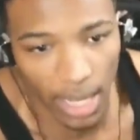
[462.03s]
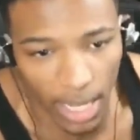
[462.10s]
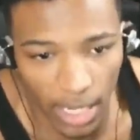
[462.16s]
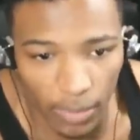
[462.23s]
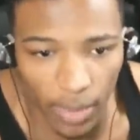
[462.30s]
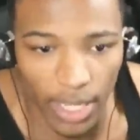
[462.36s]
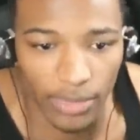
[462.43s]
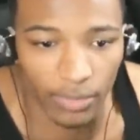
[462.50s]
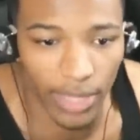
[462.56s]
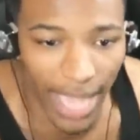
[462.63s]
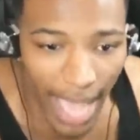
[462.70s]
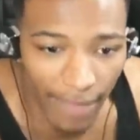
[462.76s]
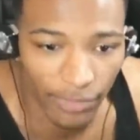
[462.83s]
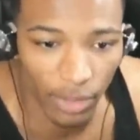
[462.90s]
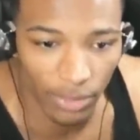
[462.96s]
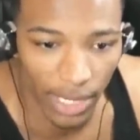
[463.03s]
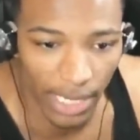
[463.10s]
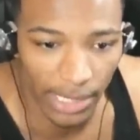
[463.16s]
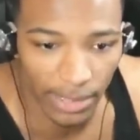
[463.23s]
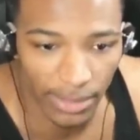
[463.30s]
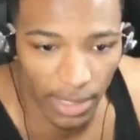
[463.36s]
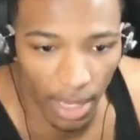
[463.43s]
Anyways, we have
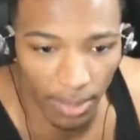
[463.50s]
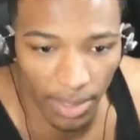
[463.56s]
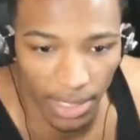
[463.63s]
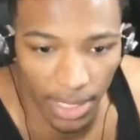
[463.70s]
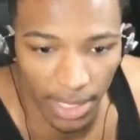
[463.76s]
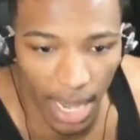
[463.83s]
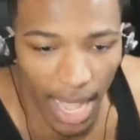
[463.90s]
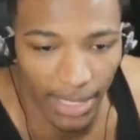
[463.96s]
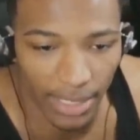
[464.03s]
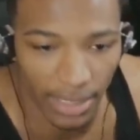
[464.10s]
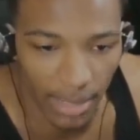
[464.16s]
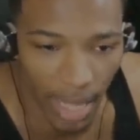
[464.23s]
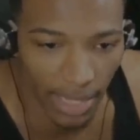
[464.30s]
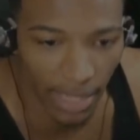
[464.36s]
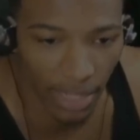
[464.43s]
donations coming in. I did